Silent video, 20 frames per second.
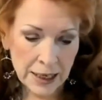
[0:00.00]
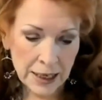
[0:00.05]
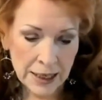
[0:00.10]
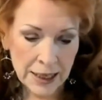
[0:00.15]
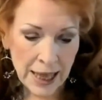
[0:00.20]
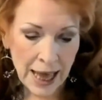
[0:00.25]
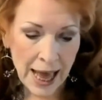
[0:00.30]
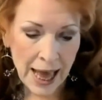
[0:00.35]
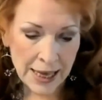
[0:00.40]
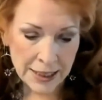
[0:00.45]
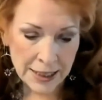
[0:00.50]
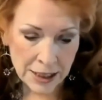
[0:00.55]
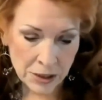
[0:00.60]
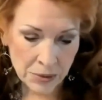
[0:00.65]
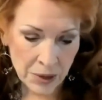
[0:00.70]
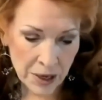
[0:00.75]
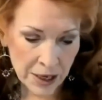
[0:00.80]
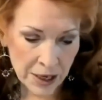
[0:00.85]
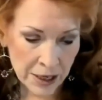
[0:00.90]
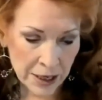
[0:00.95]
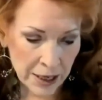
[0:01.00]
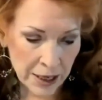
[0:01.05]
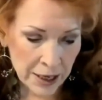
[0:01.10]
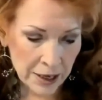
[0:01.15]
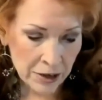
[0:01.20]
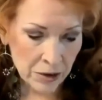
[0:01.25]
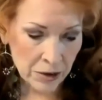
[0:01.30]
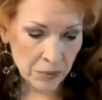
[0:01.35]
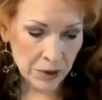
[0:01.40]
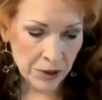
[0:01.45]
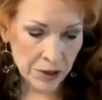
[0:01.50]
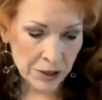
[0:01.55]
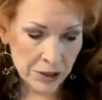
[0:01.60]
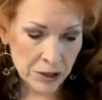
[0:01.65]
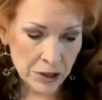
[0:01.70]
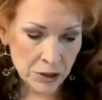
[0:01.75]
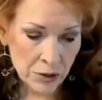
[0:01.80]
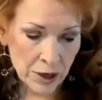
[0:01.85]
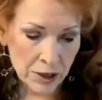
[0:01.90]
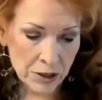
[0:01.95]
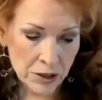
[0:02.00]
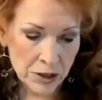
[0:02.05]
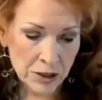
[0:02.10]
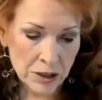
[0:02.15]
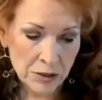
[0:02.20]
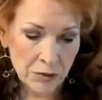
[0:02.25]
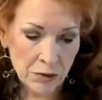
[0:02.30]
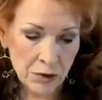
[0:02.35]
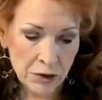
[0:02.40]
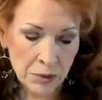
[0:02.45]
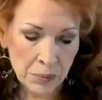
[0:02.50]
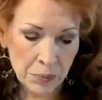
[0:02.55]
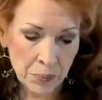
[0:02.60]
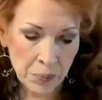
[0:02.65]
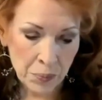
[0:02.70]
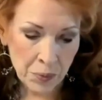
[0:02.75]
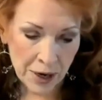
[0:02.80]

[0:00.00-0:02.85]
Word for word: Last week, it ended with instructions for the